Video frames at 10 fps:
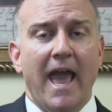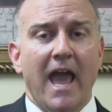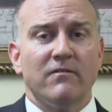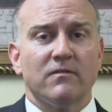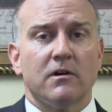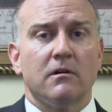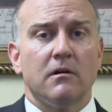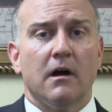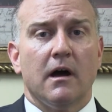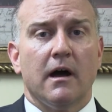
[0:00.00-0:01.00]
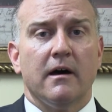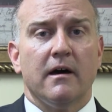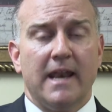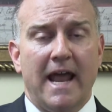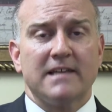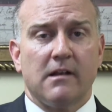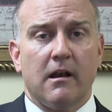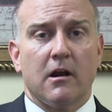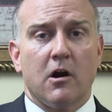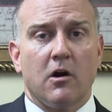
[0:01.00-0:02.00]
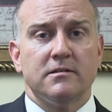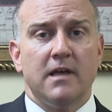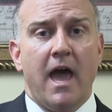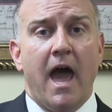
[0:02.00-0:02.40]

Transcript: after an accident occurs.